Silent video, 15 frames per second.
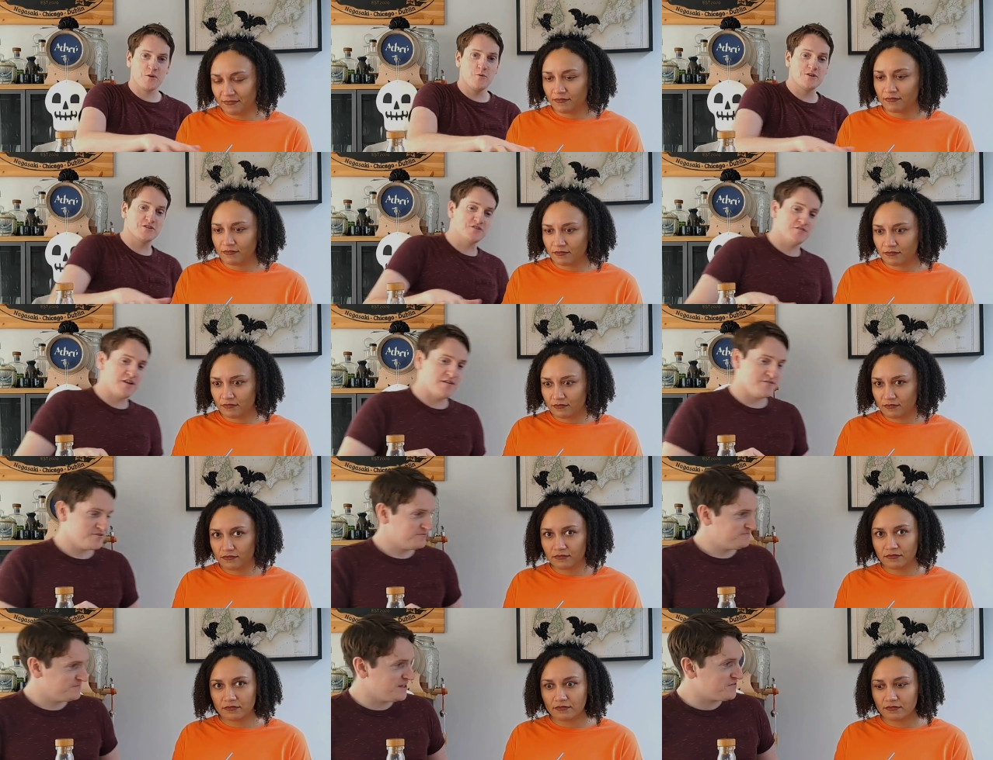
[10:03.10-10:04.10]
Speaker 1: which is your
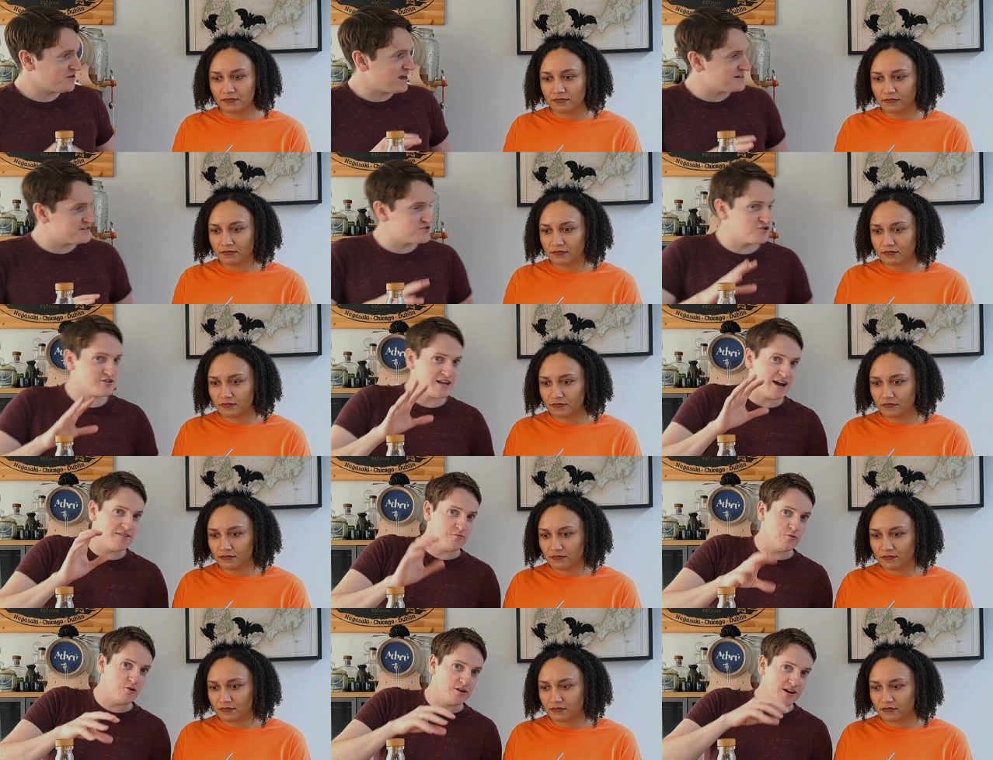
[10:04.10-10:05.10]
favorite? If you had to just
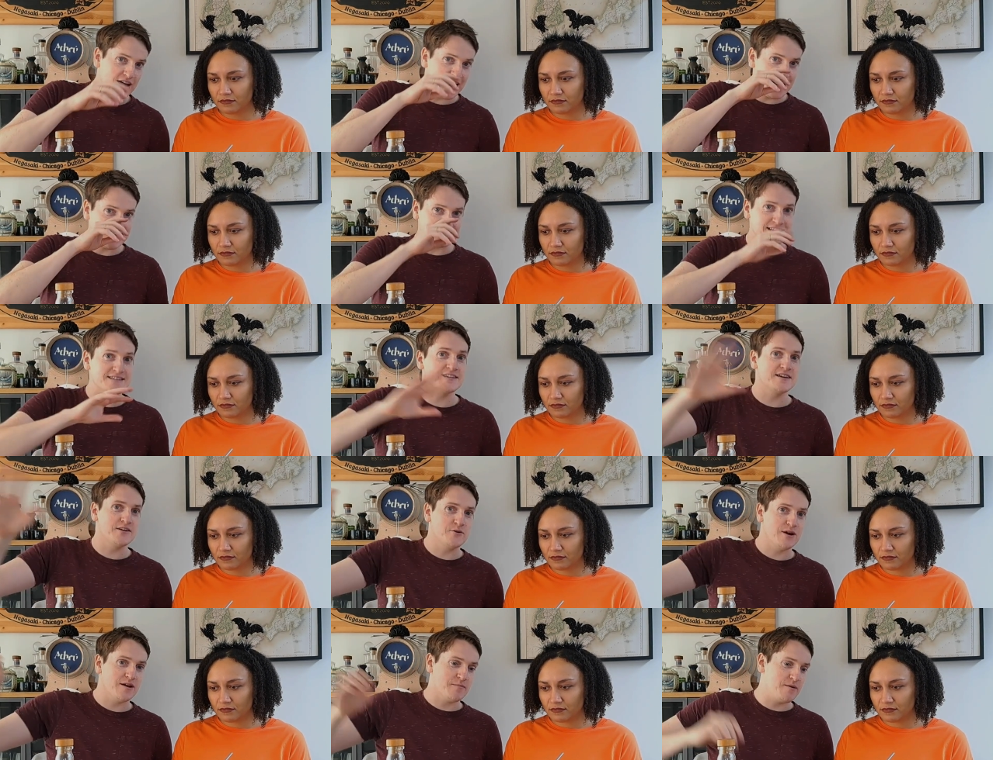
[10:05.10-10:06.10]
have one at, let's say
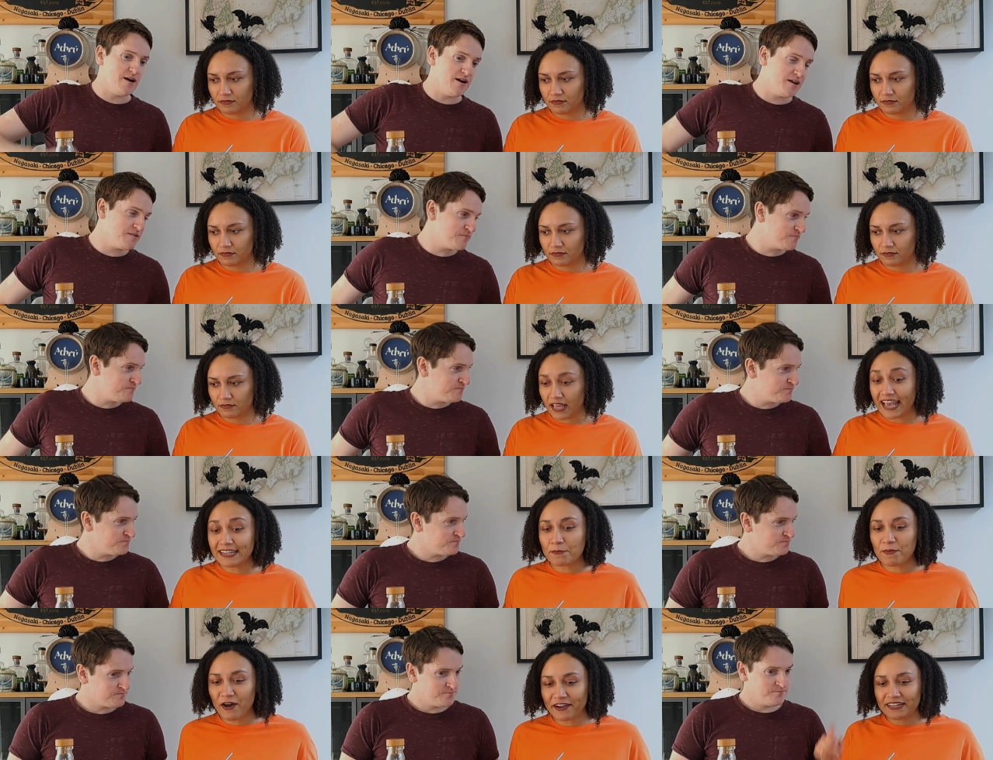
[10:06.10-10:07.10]
you were at a party.
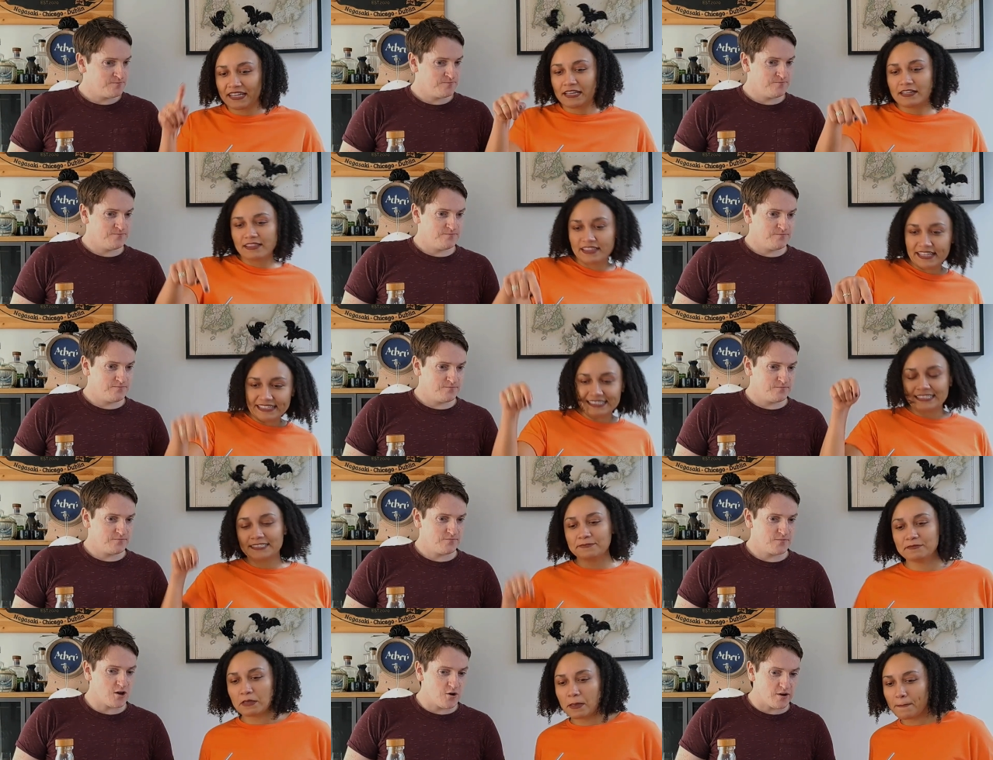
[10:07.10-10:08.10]
Speaker 2: At a party,
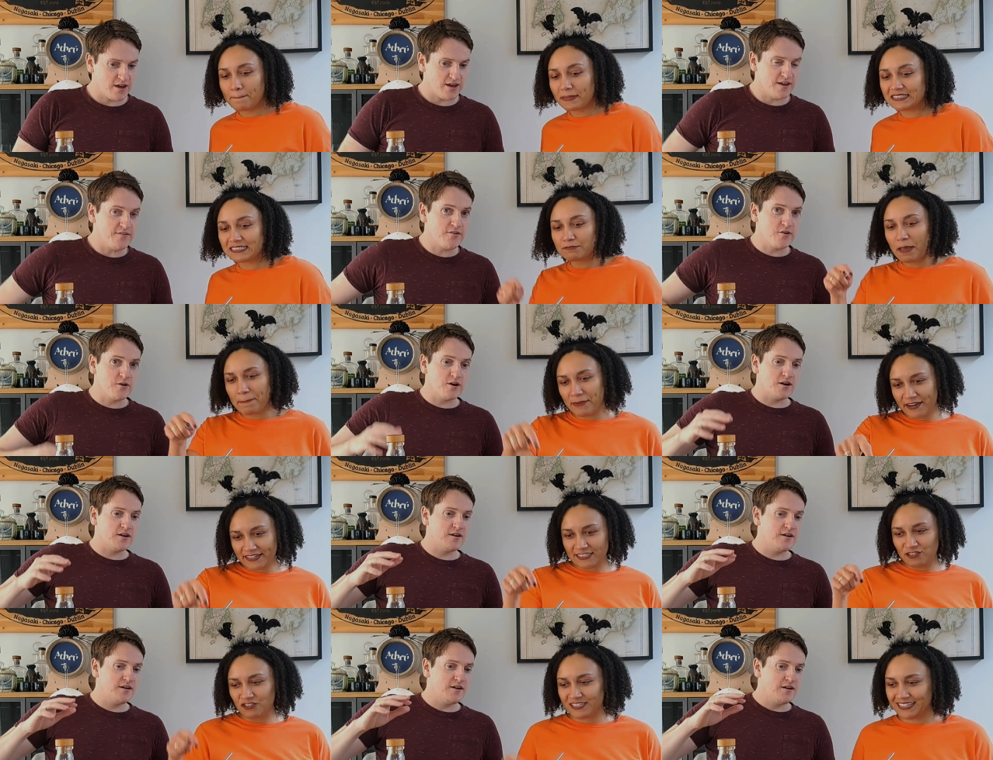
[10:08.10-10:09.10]
this.
Speaker 1: Okay. This is my
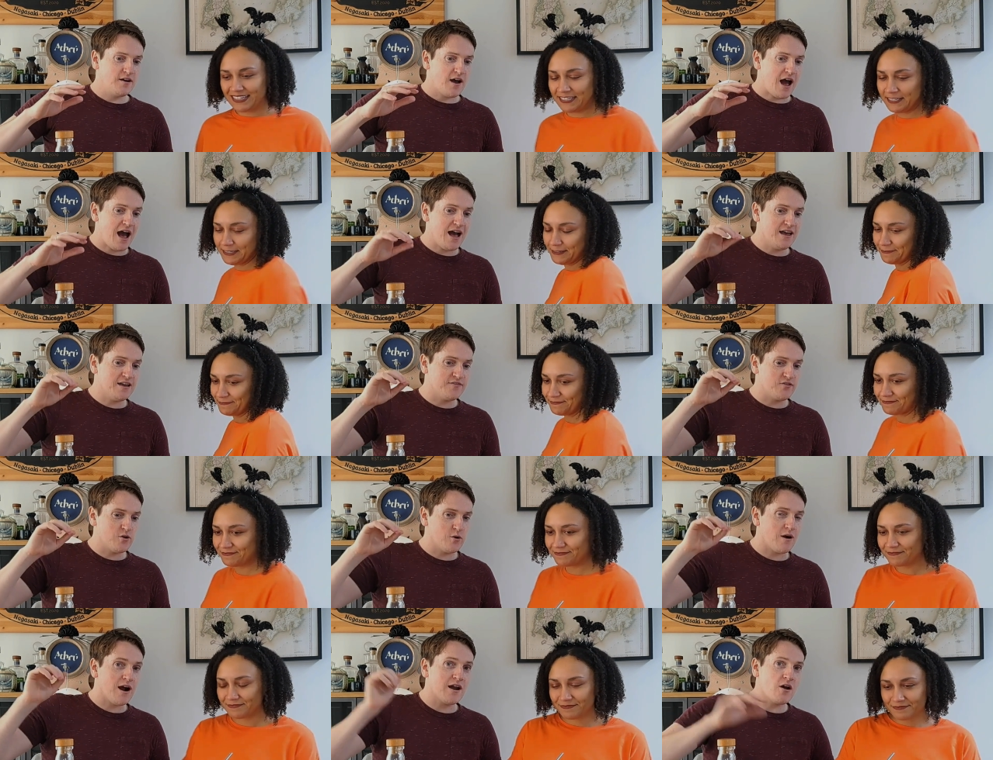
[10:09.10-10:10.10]
party drink. If
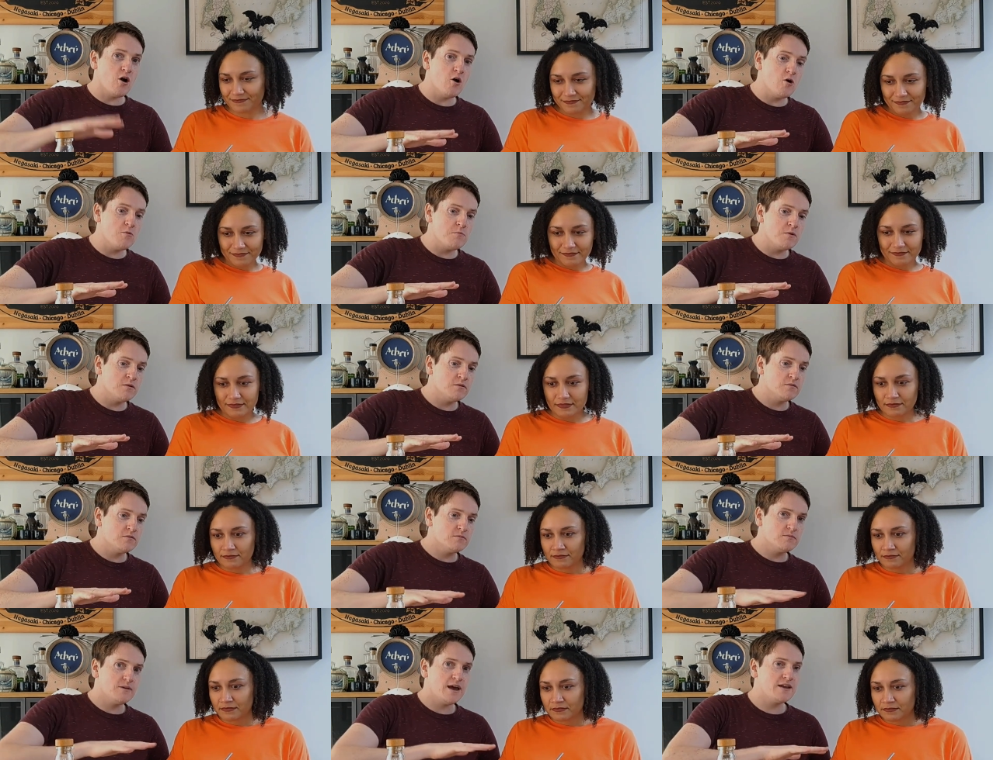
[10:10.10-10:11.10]
you are at home,
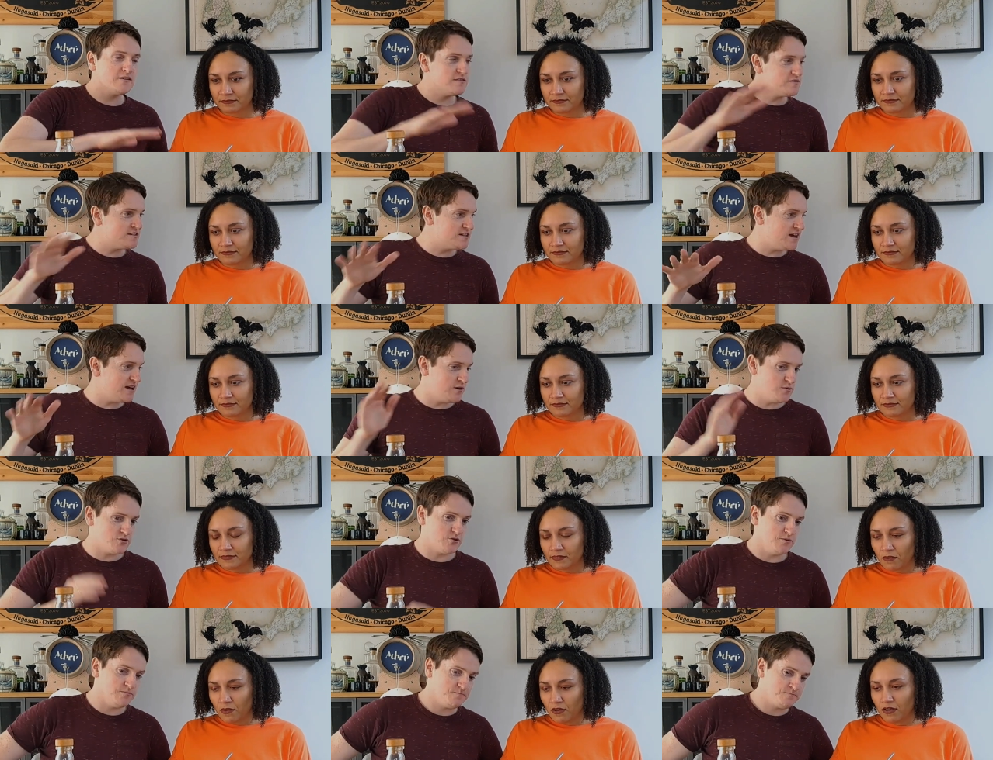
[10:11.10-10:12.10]
end of the day,
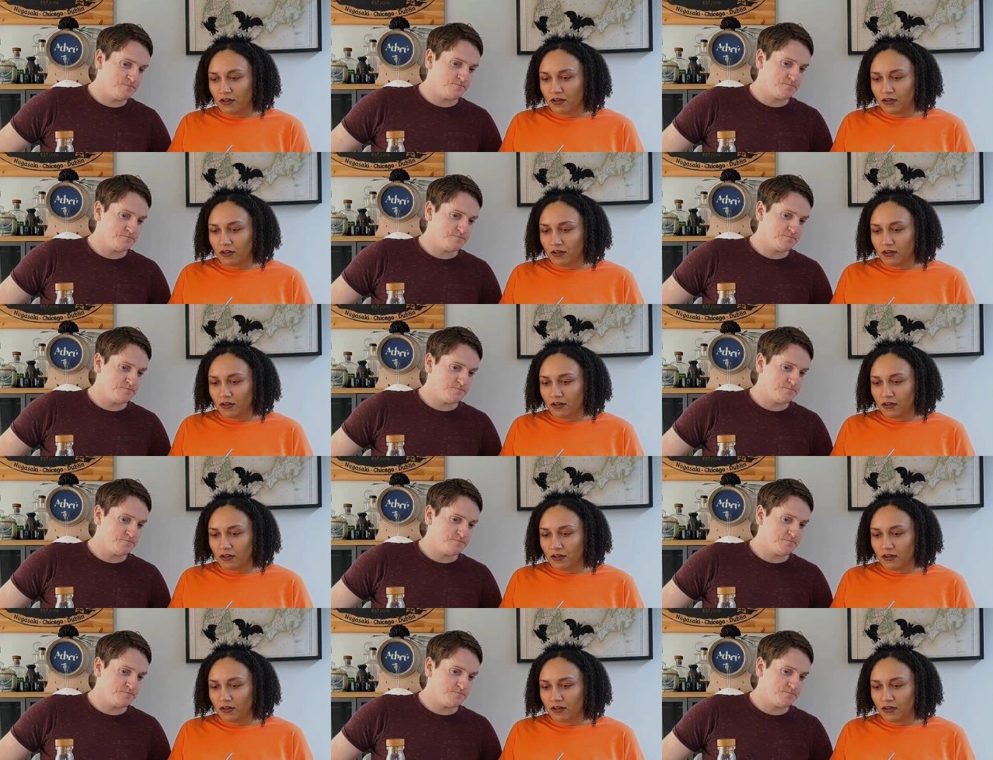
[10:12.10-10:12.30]
which one?